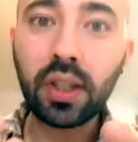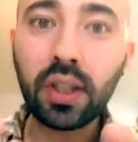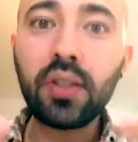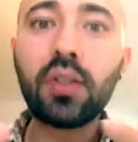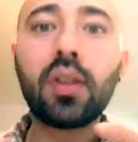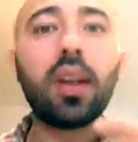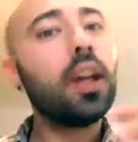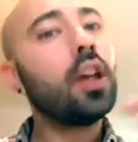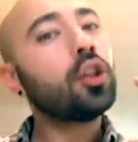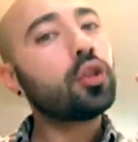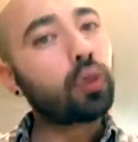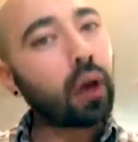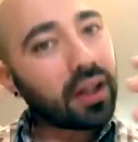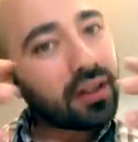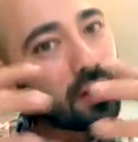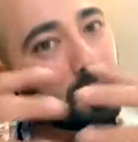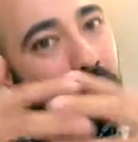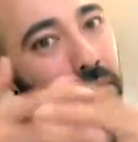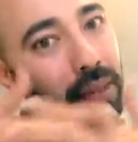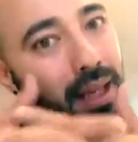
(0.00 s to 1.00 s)
is try
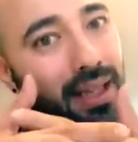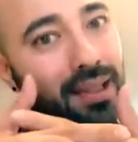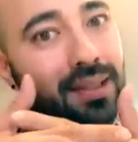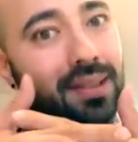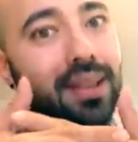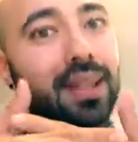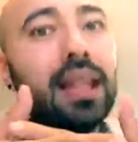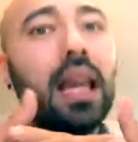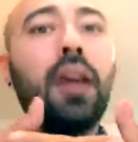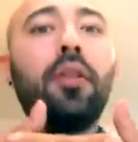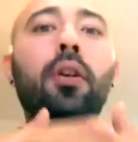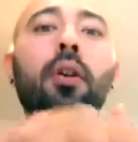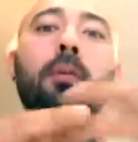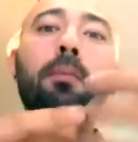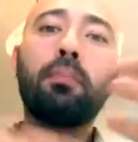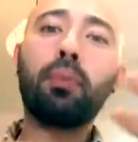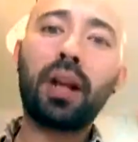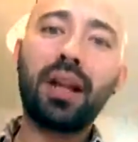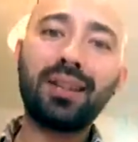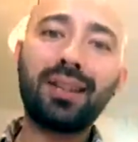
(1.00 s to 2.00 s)
to mix together
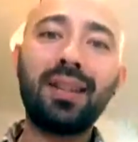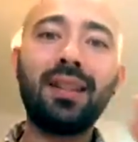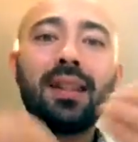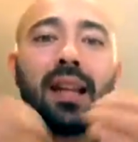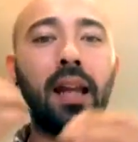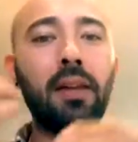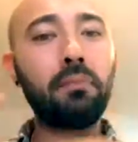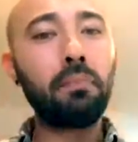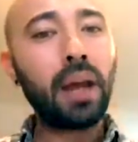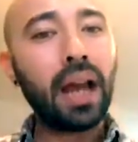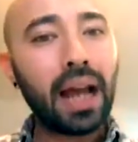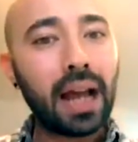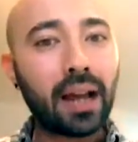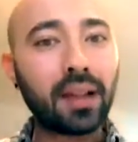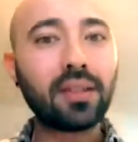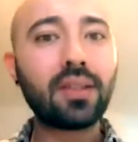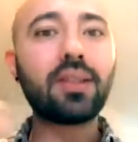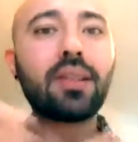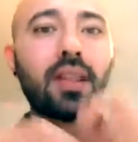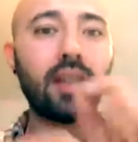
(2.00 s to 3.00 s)
present and
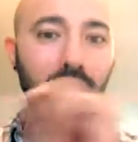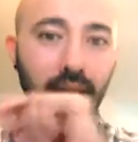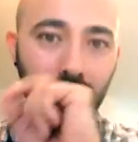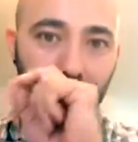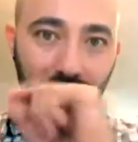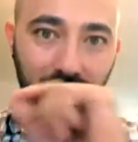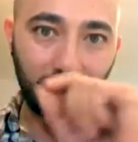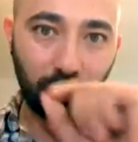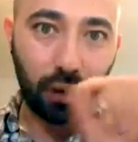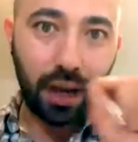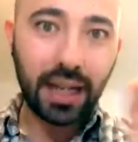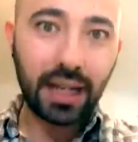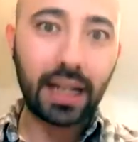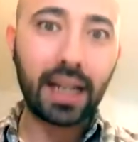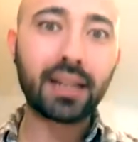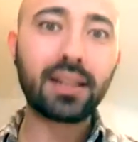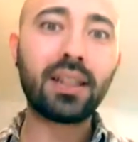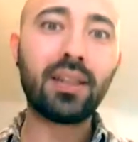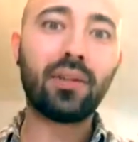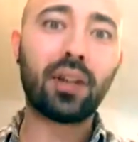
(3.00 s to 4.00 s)
past in this writing
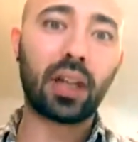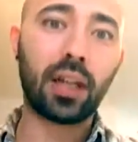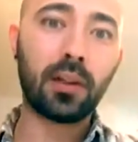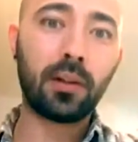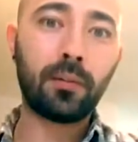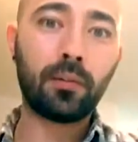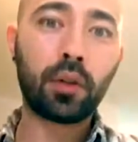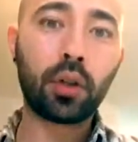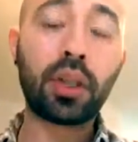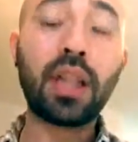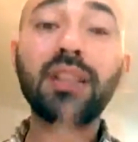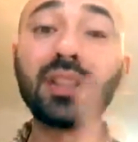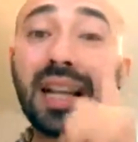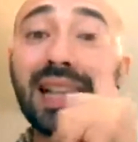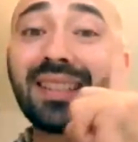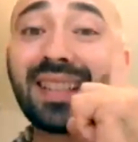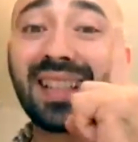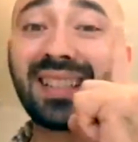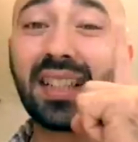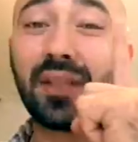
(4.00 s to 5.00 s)
activity. Okay, so
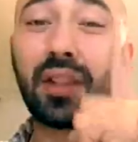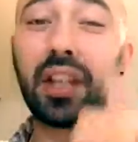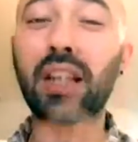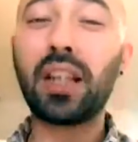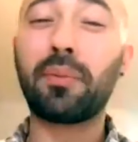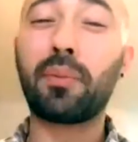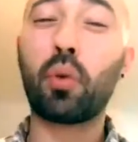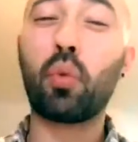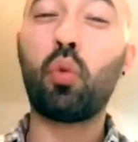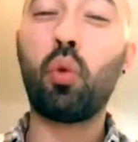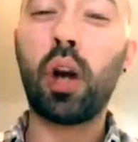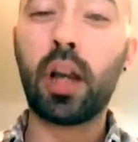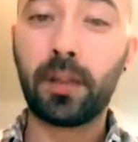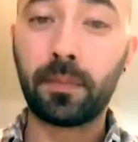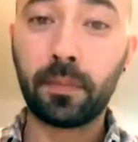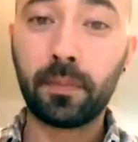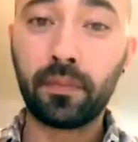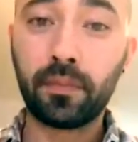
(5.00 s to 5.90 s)
that's activity number 1.